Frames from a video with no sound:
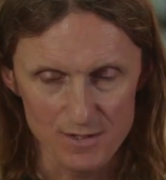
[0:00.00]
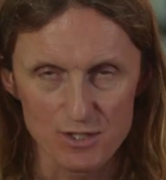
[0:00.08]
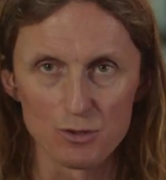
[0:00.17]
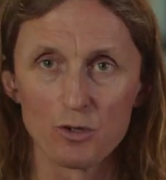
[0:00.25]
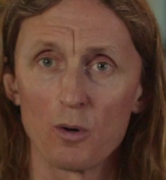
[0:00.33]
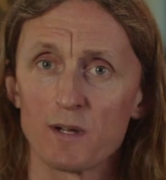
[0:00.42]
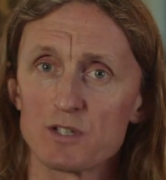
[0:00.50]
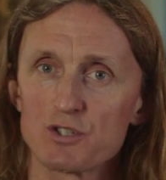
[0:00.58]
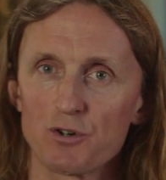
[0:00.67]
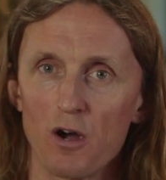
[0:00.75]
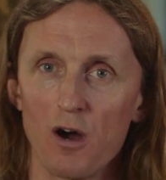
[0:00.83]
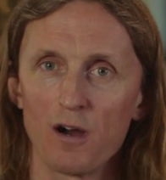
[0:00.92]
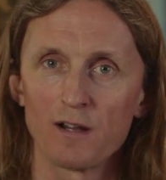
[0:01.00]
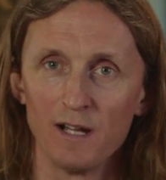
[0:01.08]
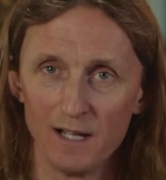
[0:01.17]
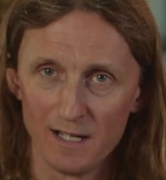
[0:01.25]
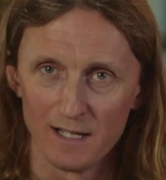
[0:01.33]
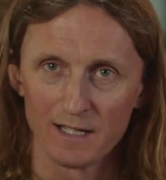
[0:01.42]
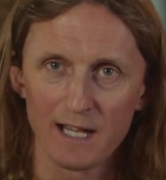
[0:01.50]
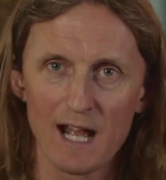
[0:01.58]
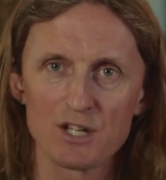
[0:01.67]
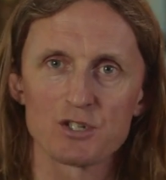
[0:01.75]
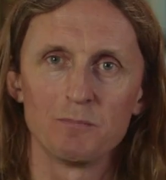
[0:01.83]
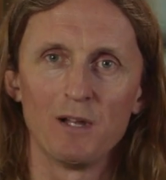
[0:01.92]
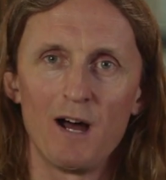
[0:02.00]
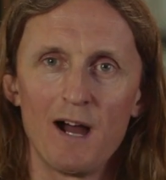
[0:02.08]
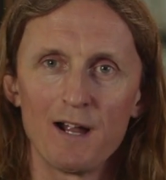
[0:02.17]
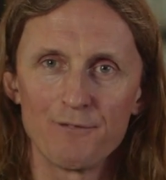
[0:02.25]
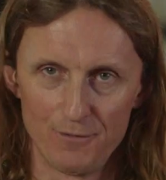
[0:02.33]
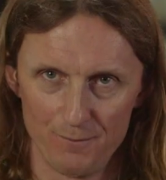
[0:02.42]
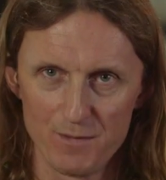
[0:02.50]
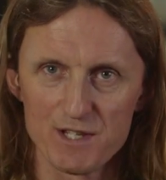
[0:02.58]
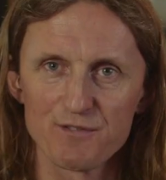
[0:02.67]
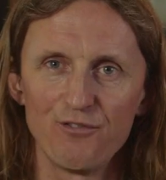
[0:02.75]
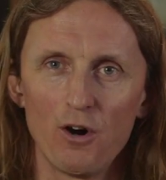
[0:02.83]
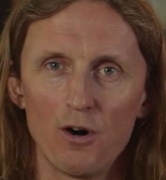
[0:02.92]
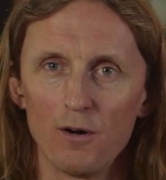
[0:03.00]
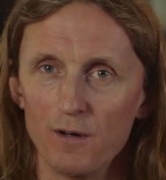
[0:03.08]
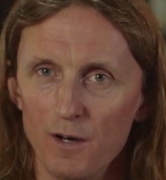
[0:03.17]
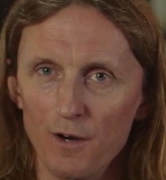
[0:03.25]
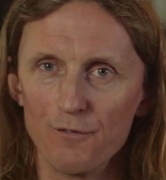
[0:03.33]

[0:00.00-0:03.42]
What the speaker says: still going strong. Catch them live this fall.